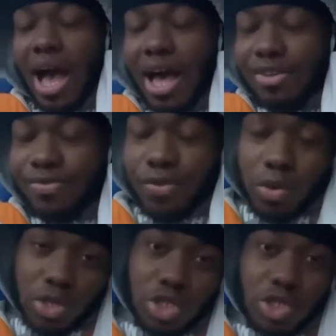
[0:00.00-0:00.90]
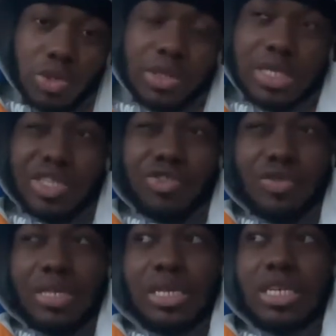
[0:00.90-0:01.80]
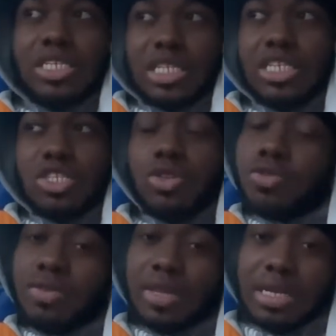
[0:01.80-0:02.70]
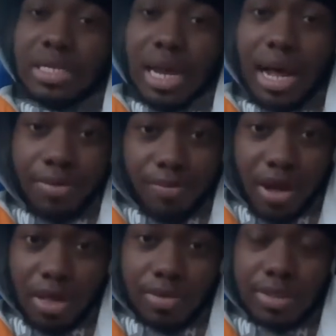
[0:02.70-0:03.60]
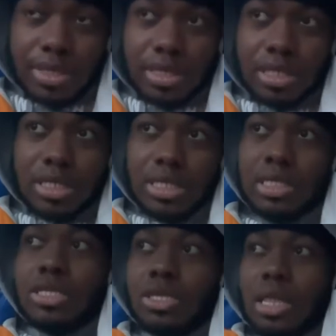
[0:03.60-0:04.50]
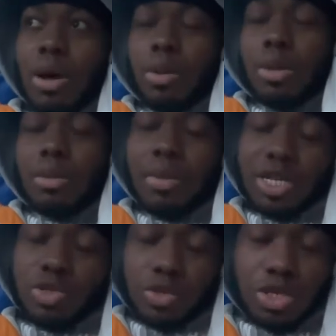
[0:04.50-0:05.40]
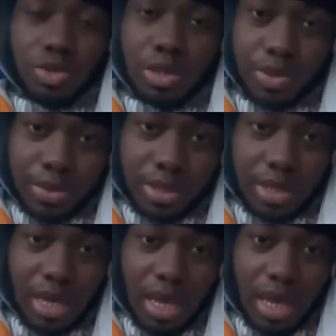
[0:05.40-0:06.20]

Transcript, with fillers: I focused on three things, and these are three things that I'm following that will make my 2021